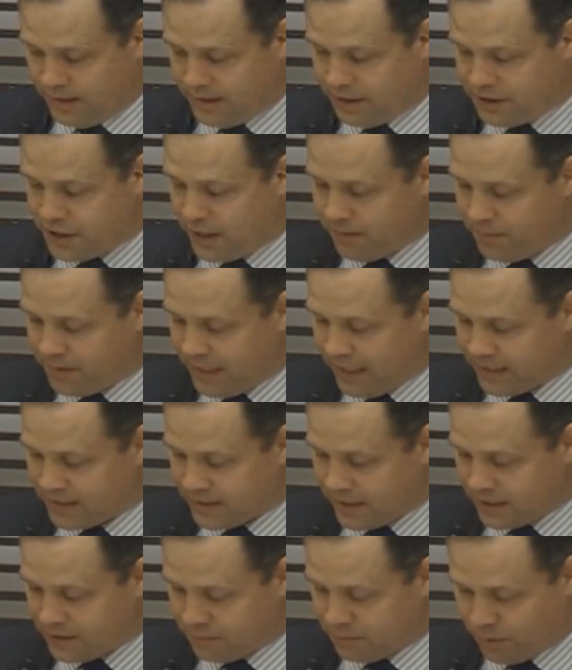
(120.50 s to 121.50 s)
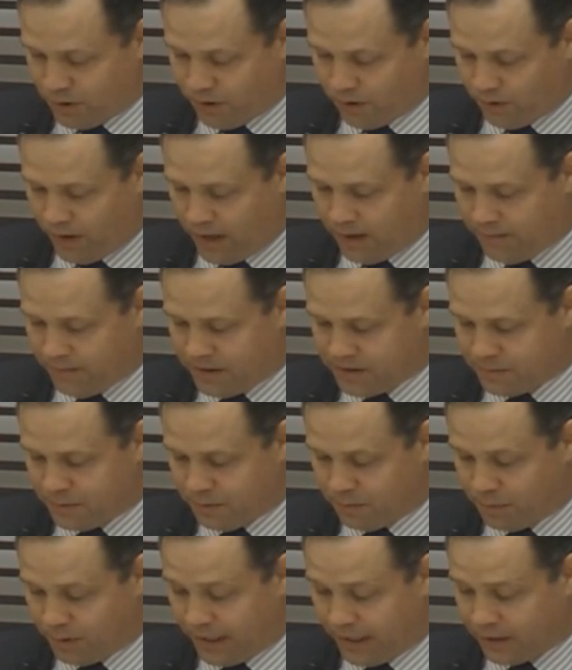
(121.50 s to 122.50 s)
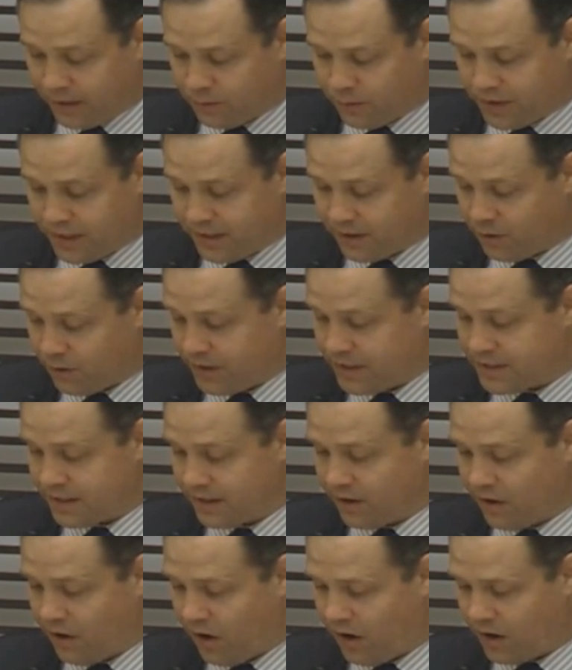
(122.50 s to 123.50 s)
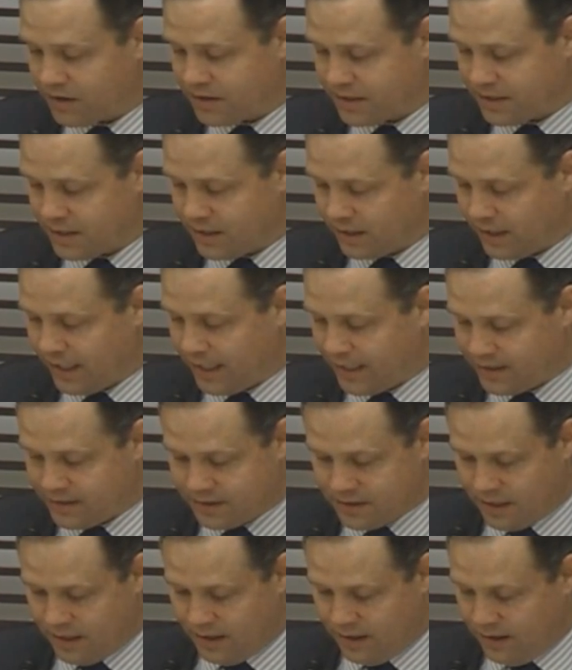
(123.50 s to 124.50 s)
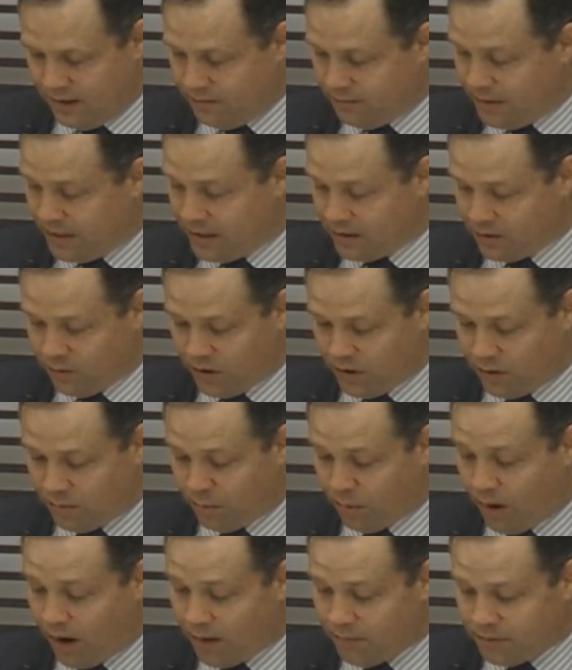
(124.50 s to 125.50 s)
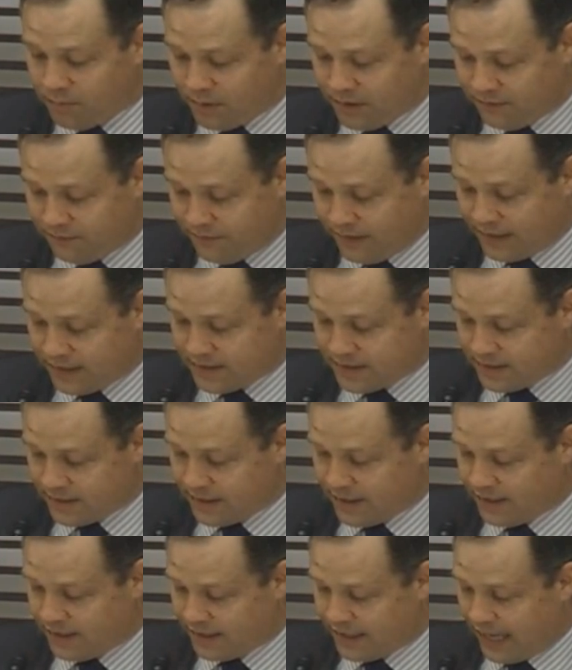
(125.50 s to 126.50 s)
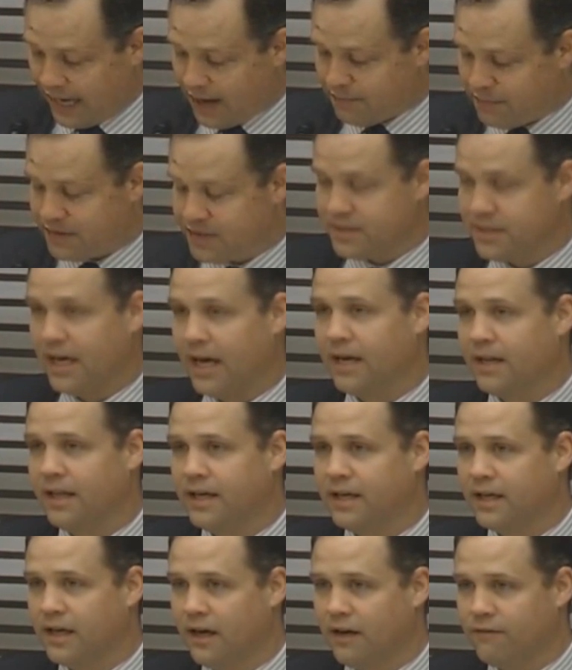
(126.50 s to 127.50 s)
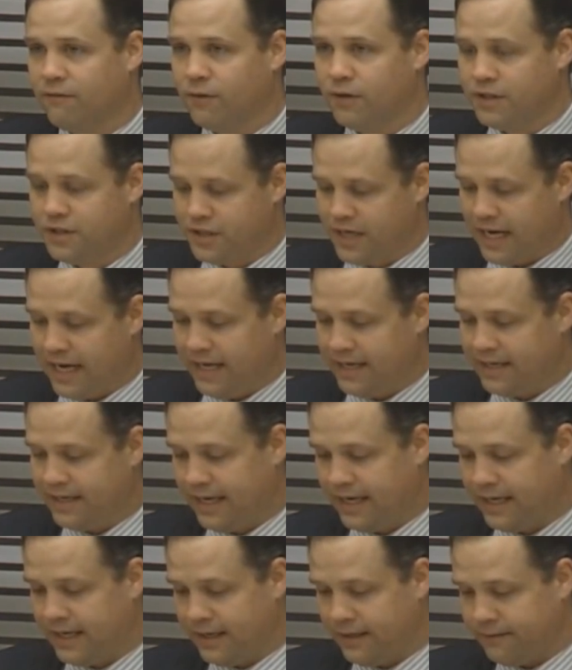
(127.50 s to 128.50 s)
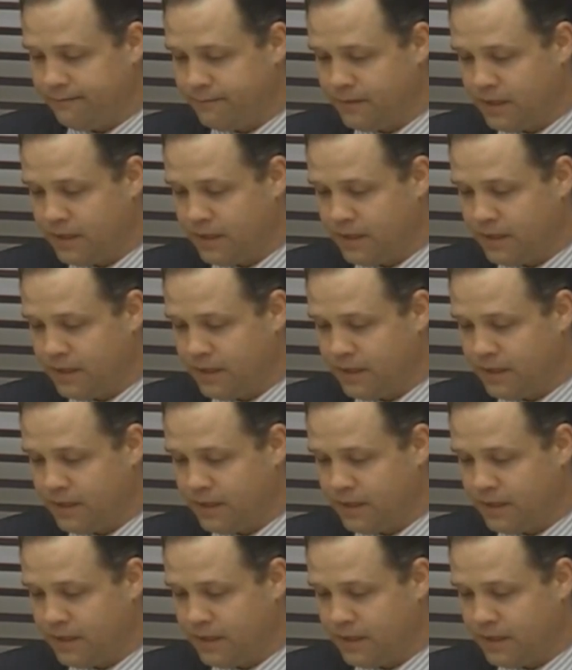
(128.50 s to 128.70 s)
The JPSS program has been plagued with increasing costs and delays, meaning we are probably facing a gap in satellite coverage and data.